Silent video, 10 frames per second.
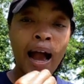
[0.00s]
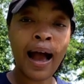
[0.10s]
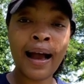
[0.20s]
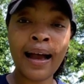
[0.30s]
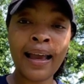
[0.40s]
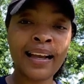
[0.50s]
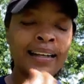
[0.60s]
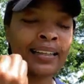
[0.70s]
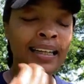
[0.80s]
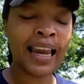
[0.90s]
I
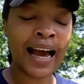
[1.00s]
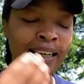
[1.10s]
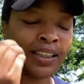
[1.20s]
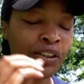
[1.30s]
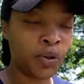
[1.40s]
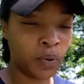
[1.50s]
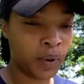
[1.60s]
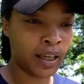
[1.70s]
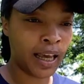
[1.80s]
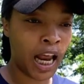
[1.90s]
could not do
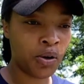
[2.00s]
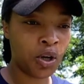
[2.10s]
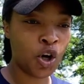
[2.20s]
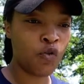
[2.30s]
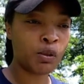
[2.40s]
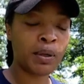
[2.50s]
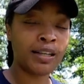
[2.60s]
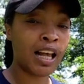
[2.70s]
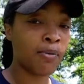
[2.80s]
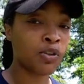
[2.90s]
it. I don't know it was
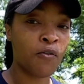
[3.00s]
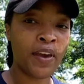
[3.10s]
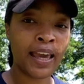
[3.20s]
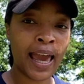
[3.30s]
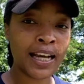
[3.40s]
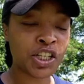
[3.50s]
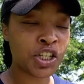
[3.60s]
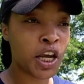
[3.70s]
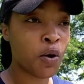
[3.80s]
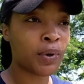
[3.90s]
because I was on
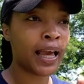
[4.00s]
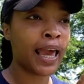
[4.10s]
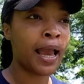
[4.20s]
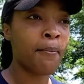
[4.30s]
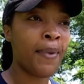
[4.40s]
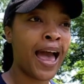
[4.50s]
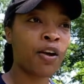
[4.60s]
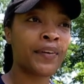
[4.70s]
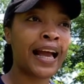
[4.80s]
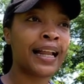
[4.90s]
vacation and when I came
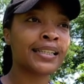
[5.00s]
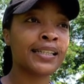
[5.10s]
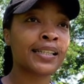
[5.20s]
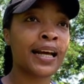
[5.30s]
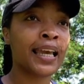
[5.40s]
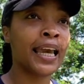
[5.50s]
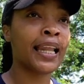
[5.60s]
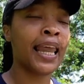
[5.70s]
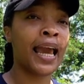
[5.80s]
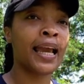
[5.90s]
back, reality sunk
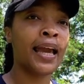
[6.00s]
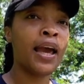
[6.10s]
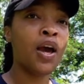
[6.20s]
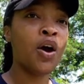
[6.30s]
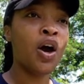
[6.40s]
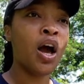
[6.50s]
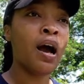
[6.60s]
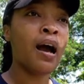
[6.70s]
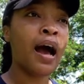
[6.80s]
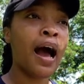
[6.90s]
in. Like,
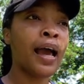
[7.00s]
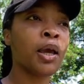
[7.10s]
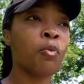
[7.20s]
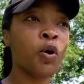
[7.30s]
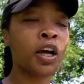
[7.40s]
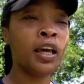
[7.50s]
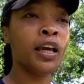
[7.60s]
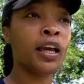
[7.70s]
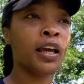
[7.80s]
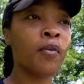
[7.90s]
I am
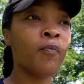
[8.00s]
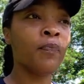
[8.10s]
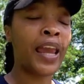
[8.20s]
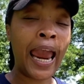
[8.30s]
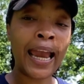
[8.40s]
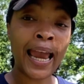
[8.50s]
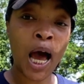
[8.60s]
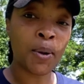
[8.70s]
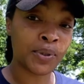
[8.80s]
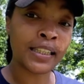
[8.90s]
working eight
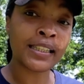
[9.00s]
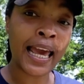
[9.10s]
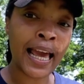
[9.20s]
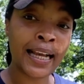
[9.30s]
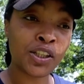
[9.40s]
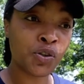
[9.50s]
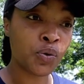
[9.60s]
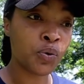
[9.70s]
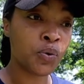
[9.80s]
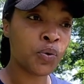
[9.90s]
hours a day
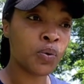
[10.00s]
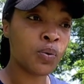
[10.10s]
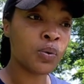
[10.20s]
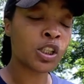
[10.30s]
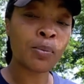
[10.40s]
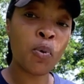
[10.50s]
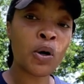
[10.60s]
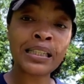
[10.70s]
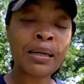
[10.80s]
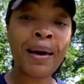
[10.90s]
to
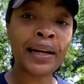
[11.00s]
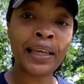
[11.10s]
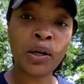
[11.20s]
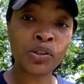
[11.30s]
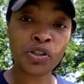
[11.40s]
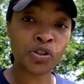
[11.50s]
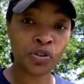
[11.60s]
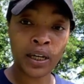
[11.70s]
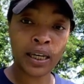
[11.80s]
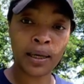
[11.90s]
support somebody else's
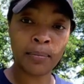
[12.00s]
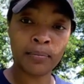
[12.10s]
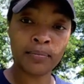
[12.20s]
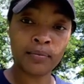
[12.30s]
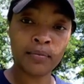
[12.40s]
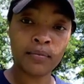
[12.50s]
dream.